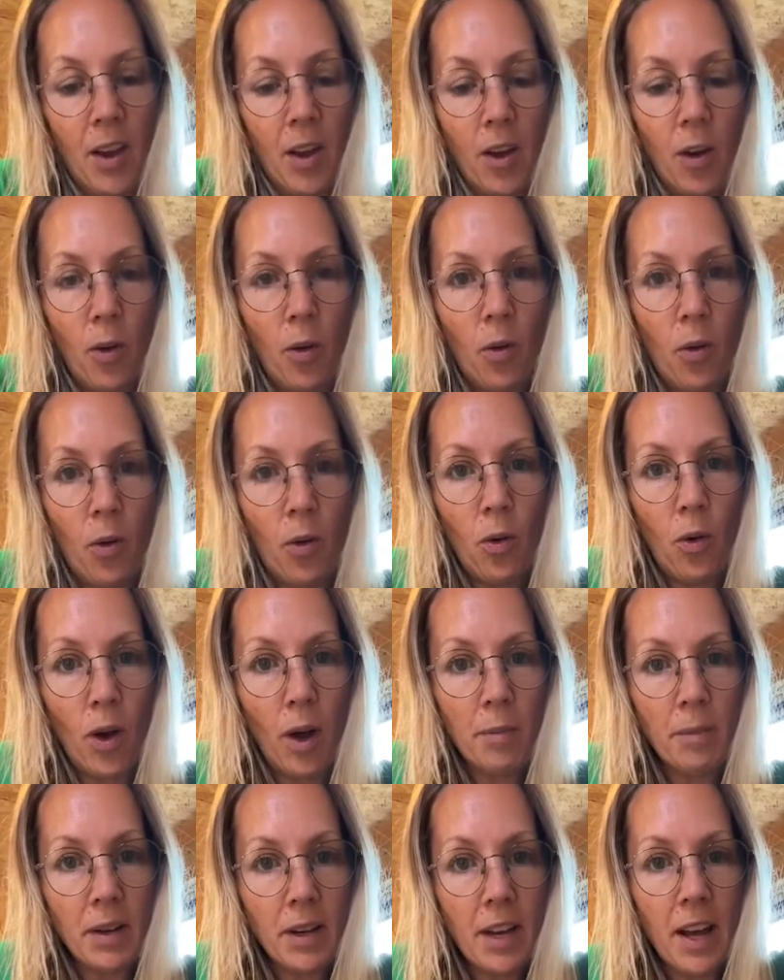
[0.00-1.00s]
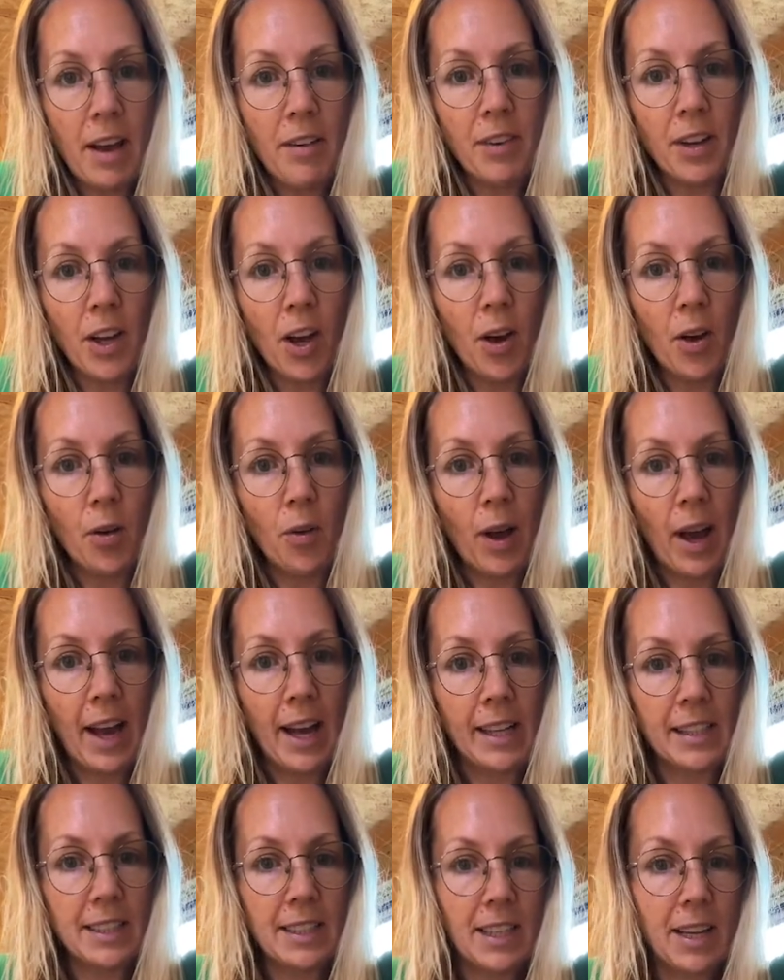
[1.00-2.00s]
or I'm going to have a go
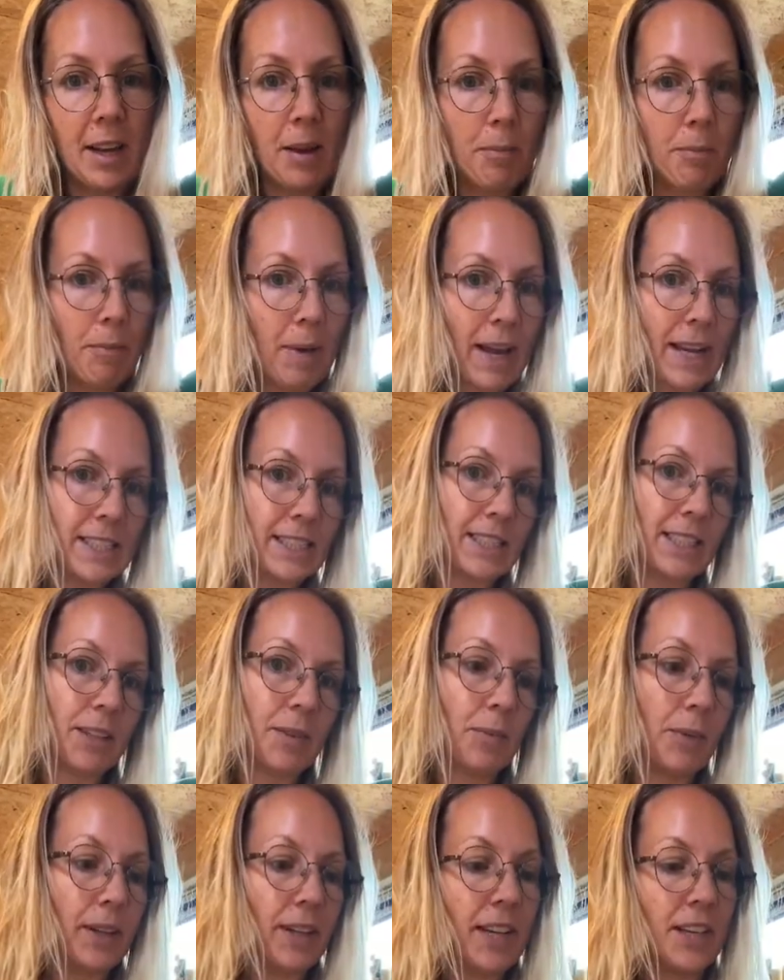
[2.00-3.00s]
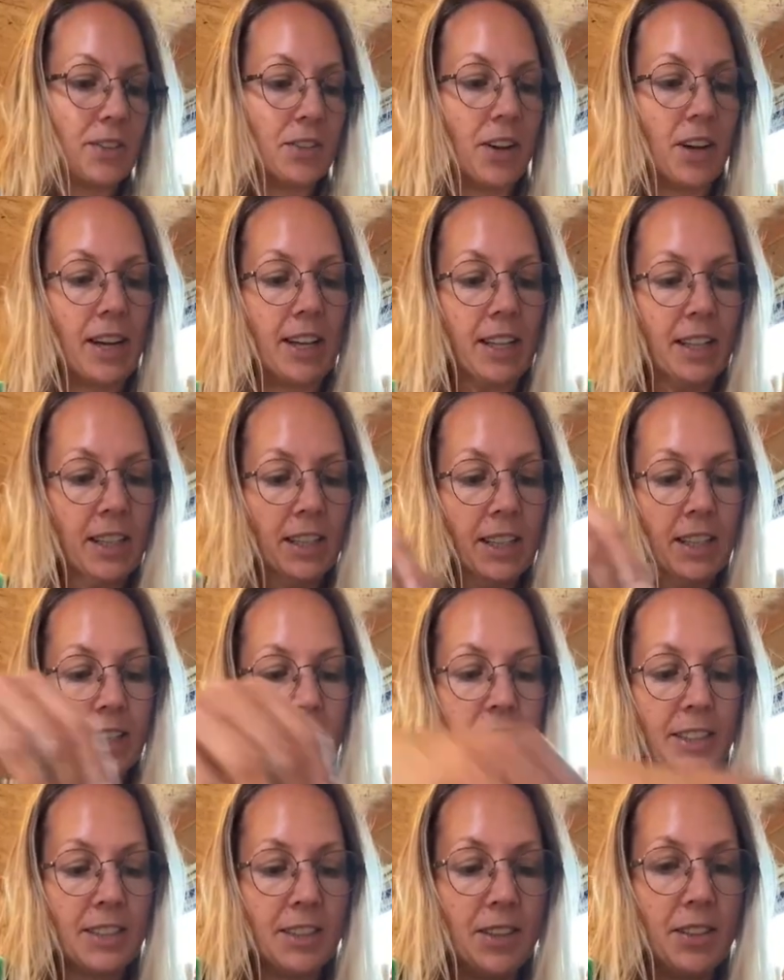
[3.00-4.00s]
at painting them when they're dry.
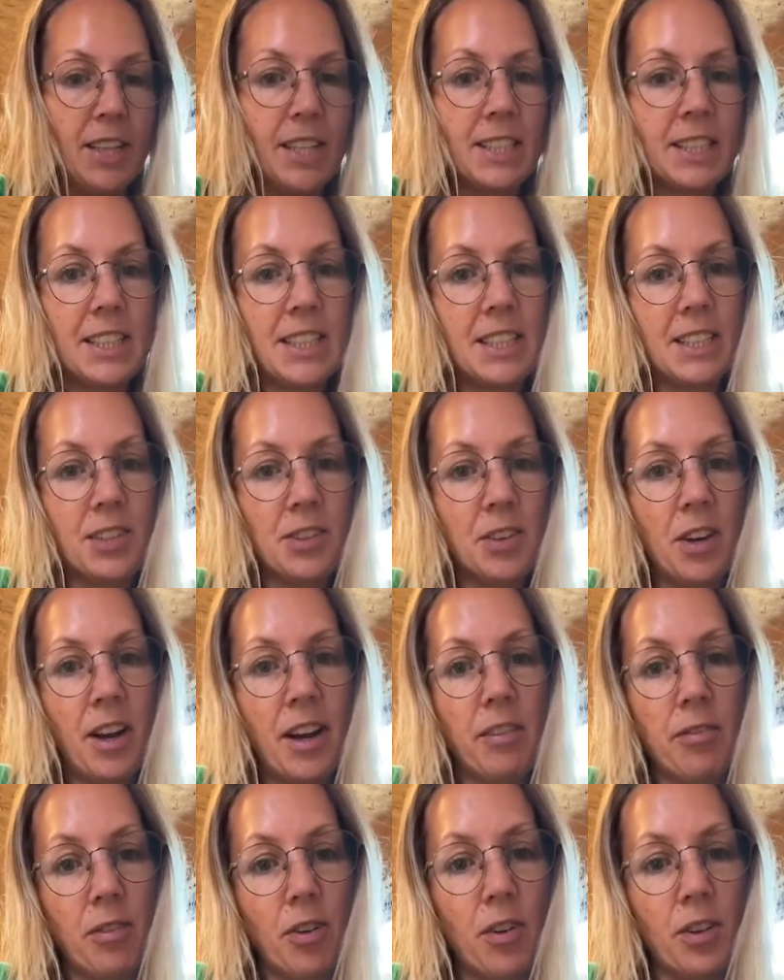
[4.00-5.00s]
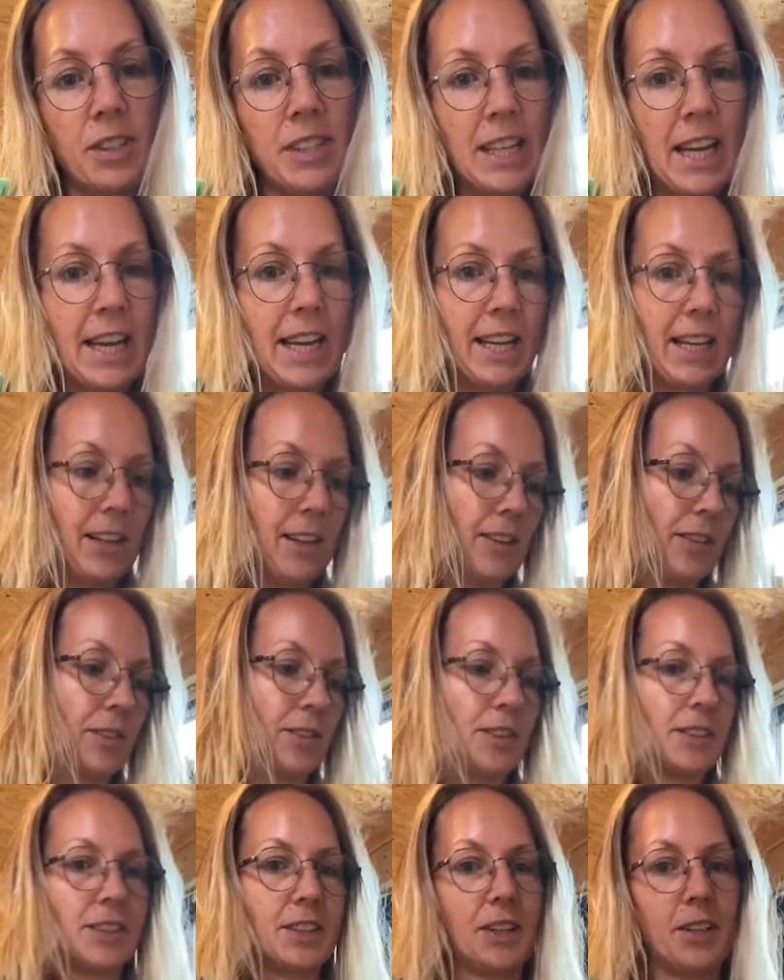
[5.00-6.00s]
So these need to dry for a day or
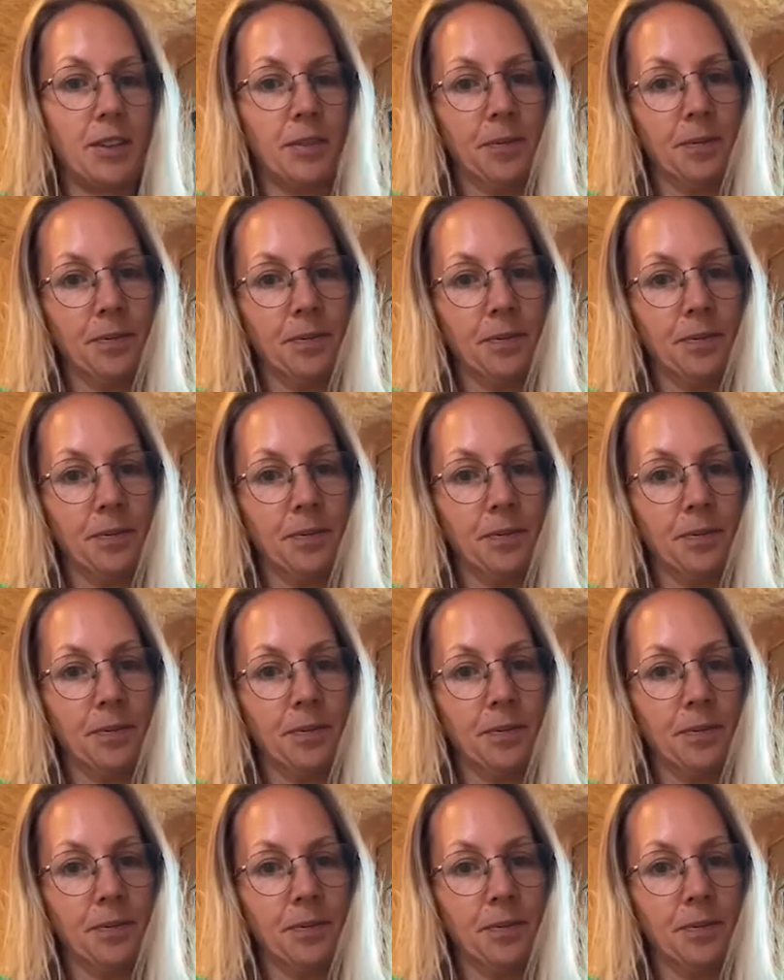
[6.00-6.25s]
so,